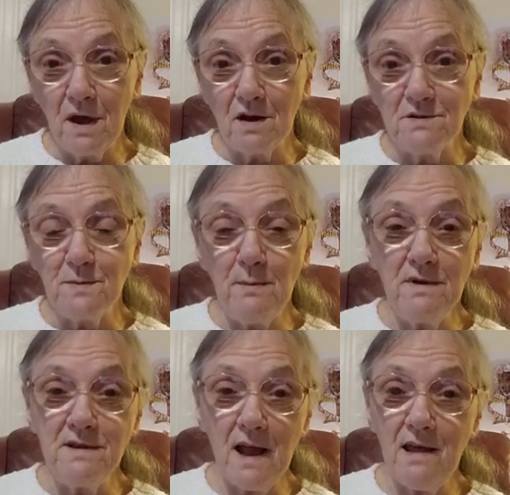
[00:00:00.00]
Because
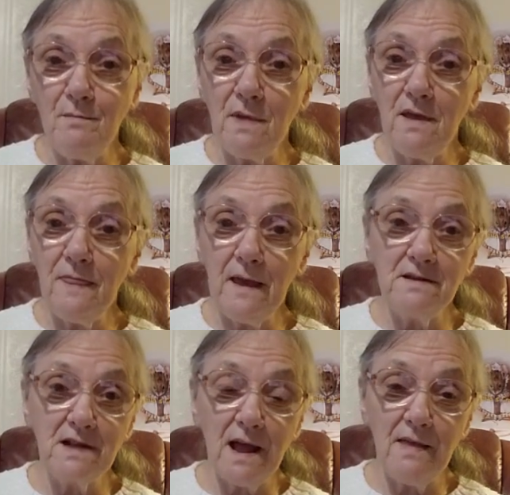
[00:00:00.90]
people telling me
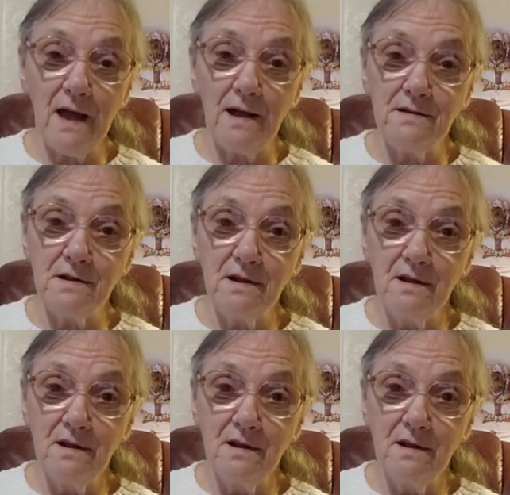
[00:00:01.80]
things like that